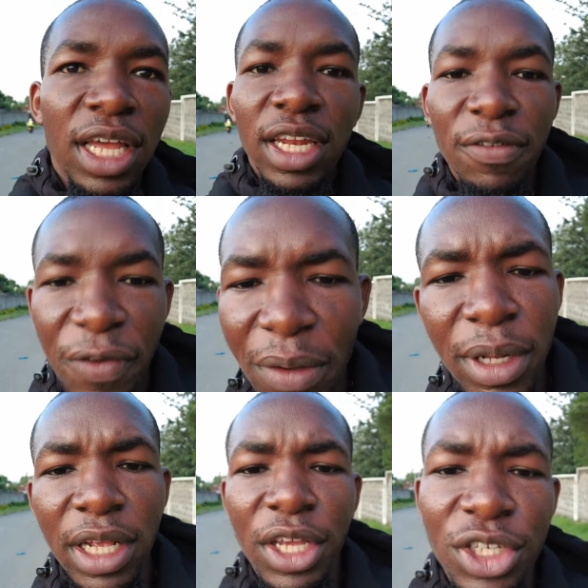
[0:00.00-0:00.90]
ni
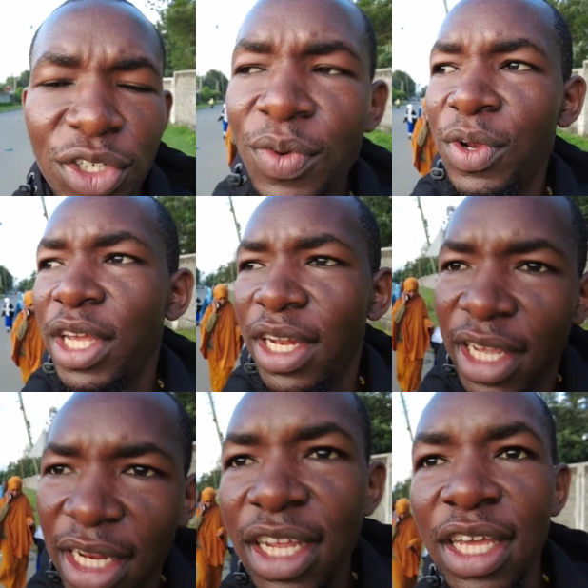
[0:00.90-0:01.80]
family issue, ni
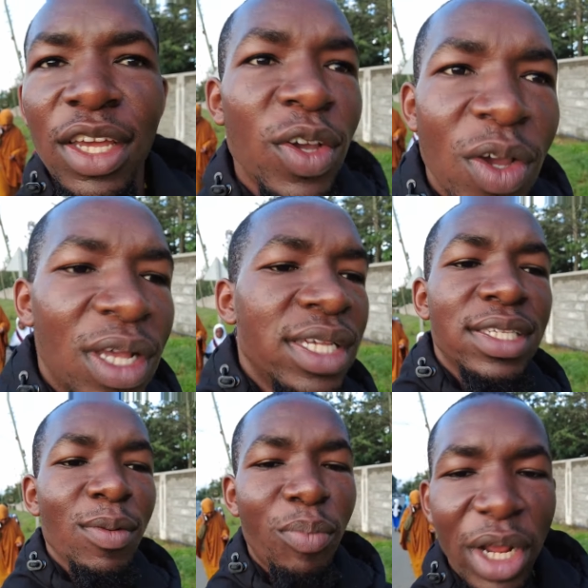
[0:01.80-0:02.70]
nini,
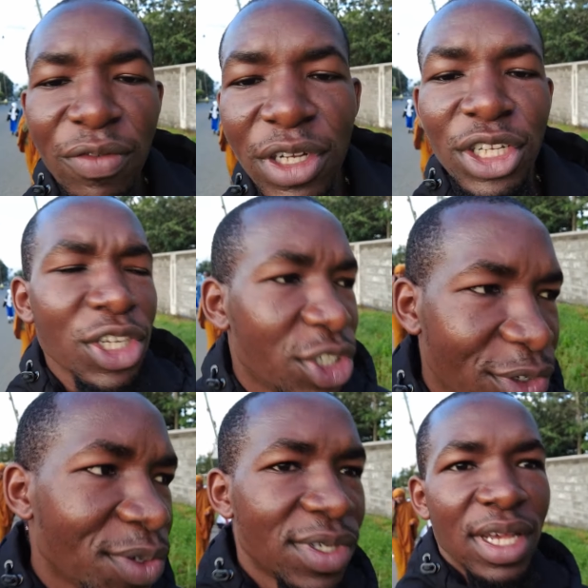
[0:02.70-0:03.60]
some private
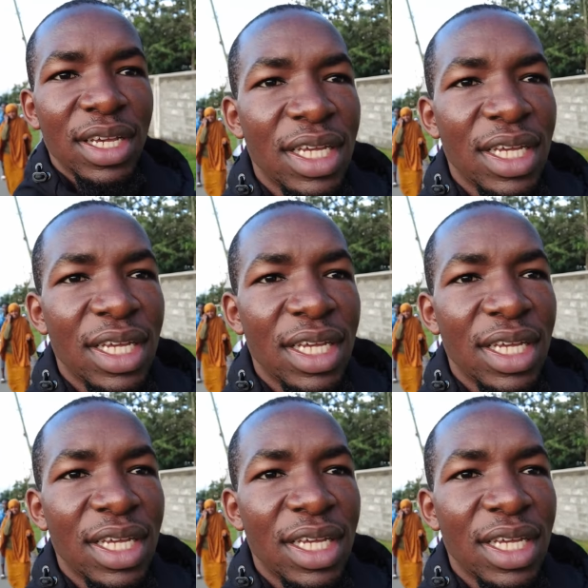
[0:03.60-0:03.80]
issues,